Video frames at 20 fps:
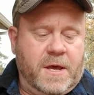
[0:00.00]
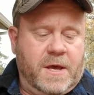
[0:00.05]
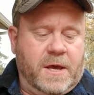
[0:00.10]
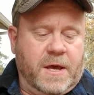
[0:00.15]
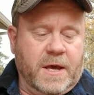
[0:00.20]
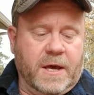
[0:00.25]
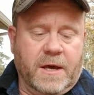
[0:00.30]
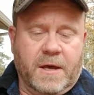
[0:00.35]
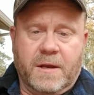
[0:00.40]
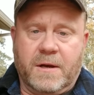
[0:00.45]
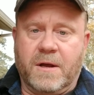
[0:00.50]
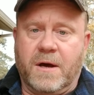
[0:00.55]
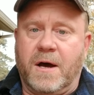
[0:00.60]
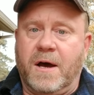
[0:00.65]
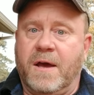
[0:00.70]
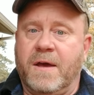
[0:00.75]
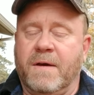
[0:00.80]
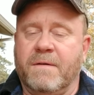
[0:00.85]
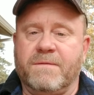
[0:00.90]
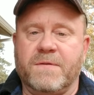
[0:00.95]
And
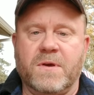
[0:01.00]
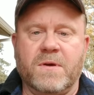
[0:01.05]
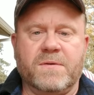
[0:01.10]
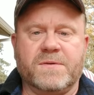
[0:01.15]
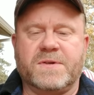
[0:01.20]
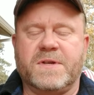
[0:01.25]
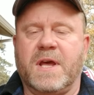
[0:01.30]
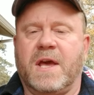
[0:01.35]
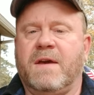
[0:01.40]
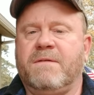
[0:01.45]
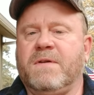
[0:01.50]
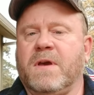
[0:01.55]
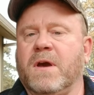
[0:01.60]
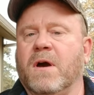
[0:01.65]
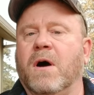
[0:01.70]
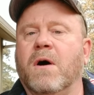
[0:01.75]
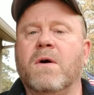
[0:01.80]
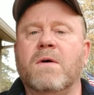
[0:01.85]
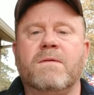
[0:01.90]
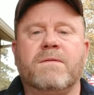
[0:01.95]
I have used Davy
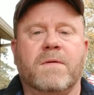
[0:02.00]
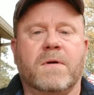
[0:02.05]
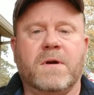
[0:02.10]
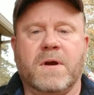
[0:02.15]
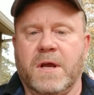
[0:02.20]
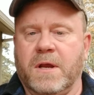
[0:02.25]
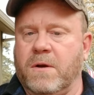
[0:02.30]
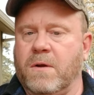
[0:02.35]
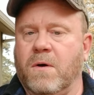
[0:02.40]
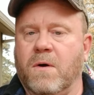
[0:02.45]
over and